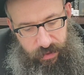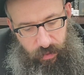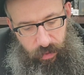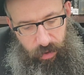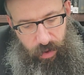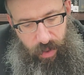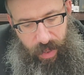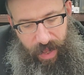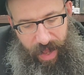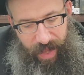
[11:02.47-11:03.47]
the soul.
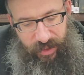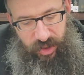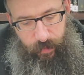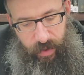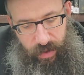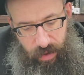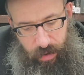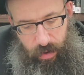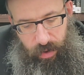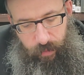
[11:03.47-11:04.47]
Ad
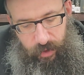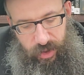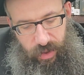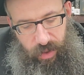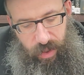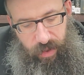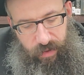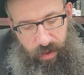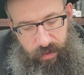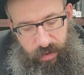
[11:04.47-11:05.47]
shemeirida limashech
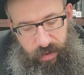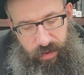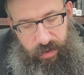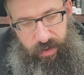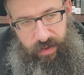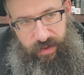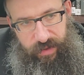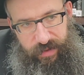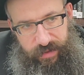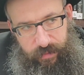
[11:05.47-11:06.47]
achara, till it
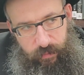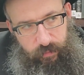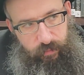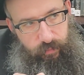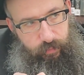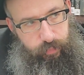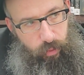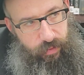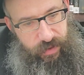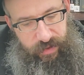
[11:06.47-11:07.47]

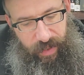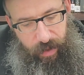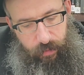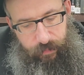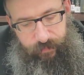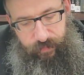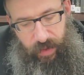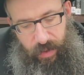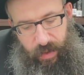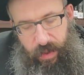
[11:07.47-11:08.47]
pulls it down,
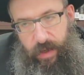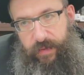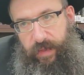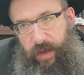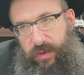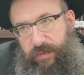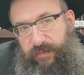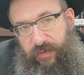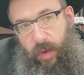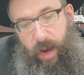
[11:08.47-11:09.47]
that it should
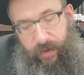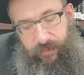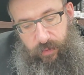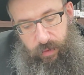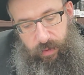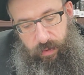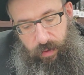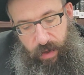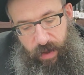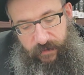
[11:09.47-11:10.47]
flow after her.
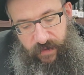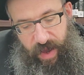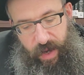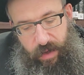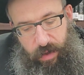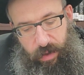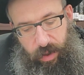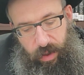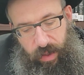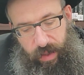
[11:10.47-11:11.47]

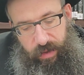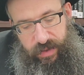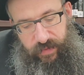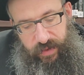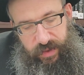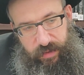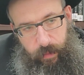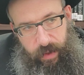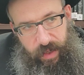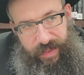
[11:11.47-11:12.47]

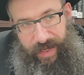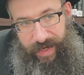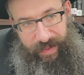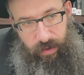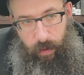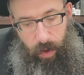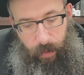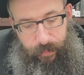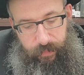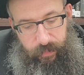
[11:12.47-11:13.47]
It cannot go
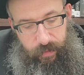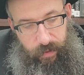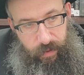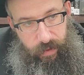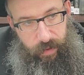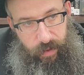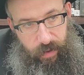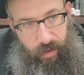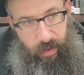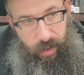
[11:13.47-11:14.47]
up
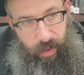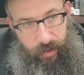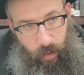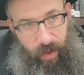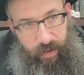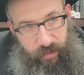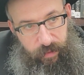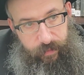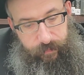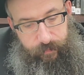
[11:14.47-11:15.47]
and go out of there.